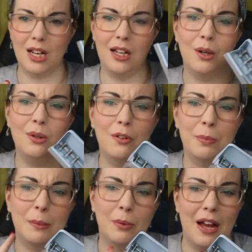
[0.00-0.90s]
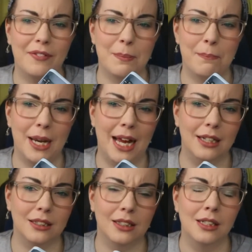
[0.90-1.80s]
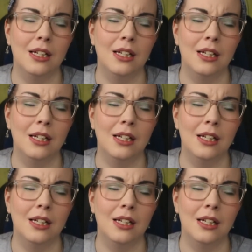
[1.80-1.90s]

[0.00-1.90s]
I know a lot of people have it in black